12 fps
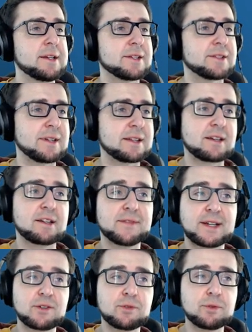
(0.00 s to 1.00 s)
So that's kind of
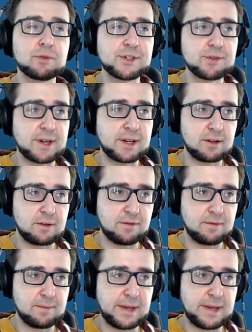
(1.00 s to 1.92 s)
a cool trick of